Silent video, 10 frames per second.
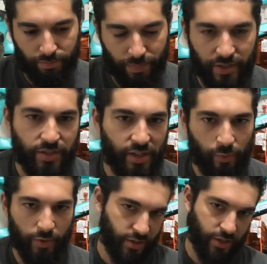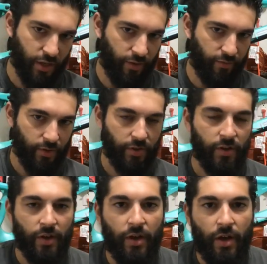basically received.
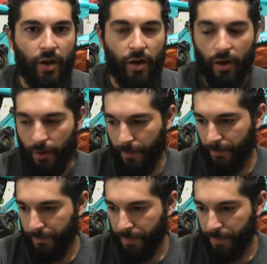About